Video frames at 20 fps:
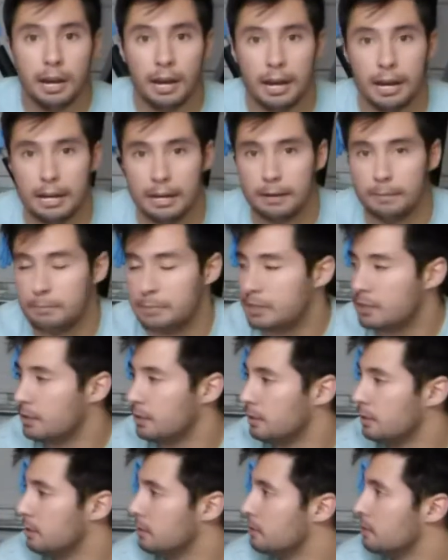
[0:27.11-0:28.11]

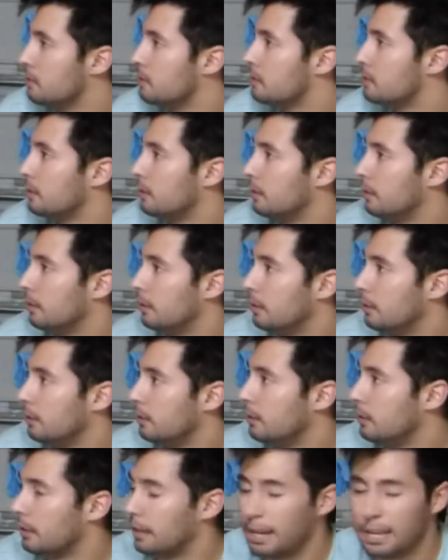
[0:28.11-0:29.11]
because
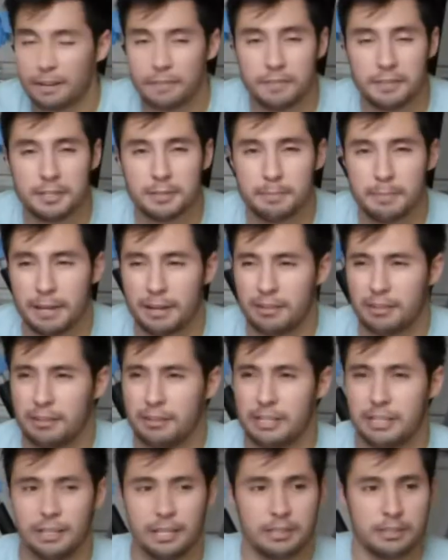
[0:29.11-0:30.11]
it kind of fits
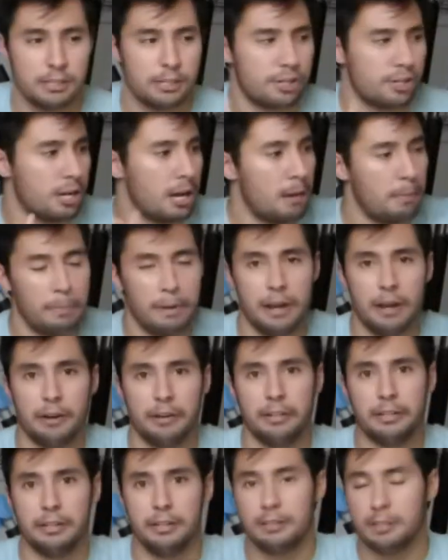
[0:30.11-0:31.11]
better in like the shop
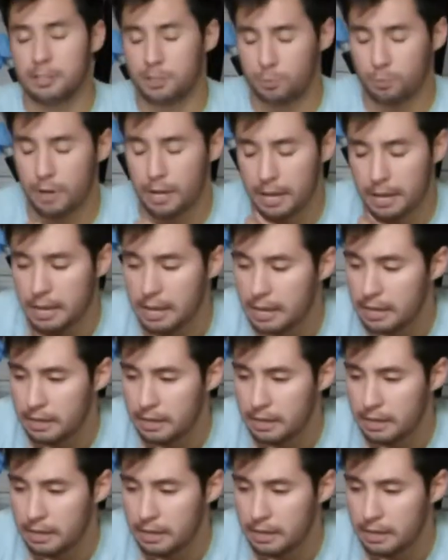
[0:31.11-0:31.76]
area this way,